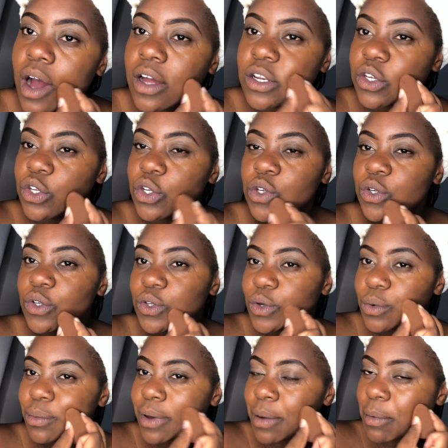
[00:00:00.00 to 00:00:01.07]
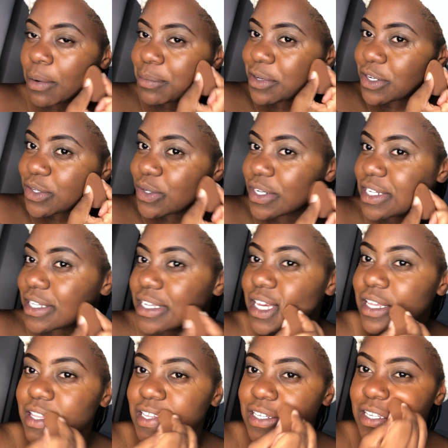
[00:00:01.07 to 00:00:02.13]
on YouTube about med students
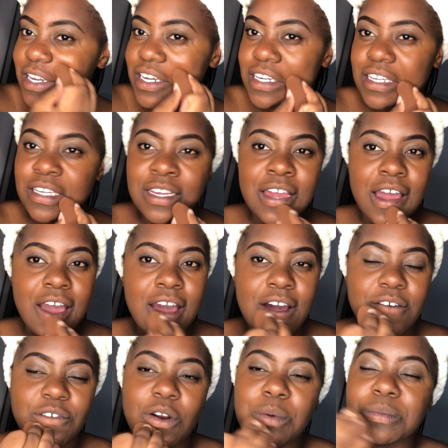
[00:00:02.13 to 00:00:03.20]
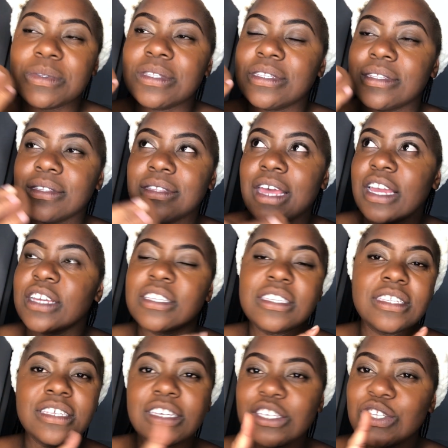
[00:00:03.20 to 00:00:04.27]
saying they study from like
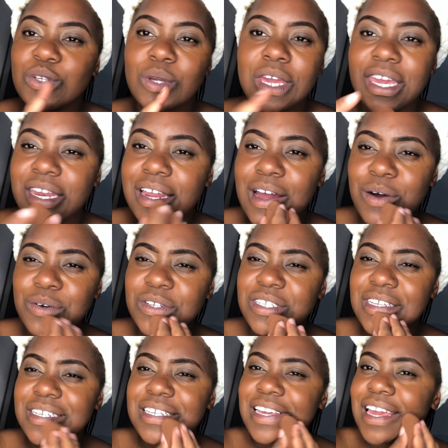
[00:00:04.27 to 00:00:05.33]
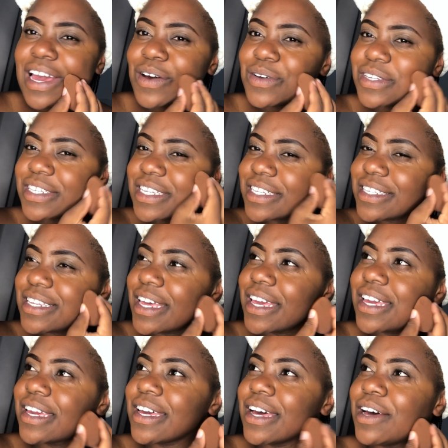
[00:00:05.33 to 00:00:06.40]
6 to 8 hours a day, I was just
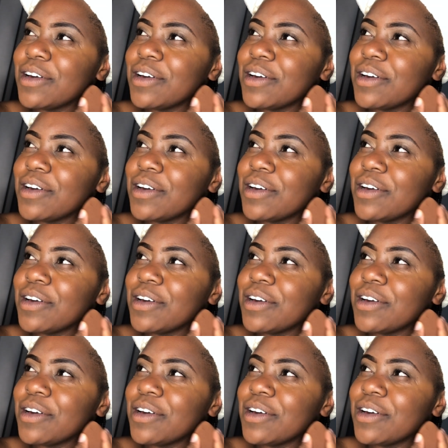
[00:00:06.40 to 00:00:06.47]
like,